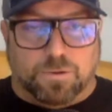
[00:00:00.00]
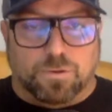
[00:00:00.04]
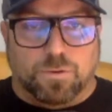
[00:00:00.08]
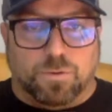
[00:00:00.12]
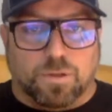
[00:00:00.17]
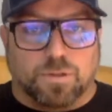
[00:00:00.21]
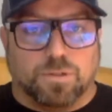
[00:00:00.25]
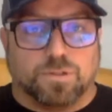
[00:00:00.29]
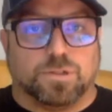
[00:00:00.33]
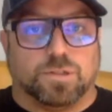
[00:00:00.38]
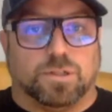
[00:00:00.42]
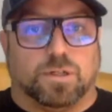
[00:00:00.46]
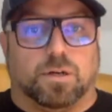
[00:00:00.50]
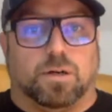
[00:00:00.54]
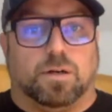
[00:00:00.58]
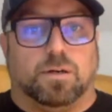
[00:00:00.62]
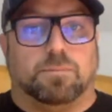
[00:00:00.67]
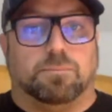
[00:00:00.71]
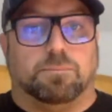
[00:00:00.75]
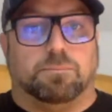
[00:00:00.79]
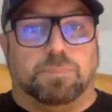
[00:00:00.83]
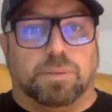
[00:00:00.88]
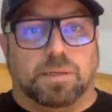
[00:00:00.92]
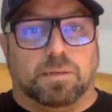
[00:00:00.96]
can
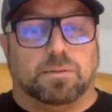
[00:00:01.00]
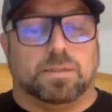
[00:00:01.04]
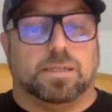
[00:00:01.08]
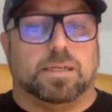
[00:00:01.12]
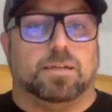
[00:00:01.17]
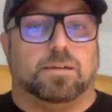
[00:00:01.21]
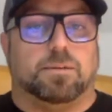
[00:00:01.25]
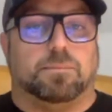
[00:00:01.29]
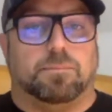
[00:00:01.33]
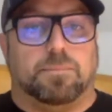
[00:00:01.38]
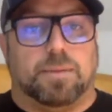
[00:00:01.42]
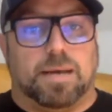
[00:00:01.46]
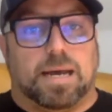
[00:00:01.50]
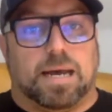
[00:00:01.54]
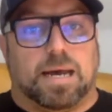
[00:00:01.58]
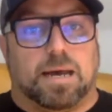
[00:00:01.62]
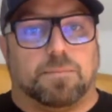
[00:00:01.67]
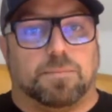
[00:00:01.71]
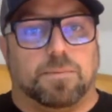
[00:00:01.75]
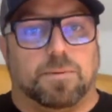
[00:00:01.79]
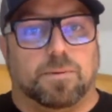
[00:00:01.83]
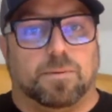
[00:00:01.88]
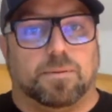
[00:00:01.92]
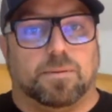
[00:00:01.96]
start building a
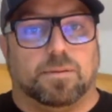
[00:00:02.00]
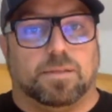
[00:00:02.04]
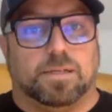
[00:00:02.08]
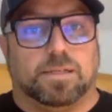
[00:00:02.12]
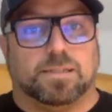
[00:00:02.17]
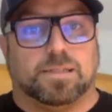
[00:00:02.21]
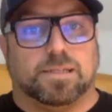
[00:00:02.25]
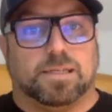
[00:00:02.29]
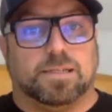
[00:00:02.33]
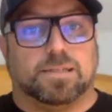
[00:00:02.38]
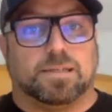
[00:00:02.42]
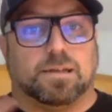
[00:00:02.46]
map that says,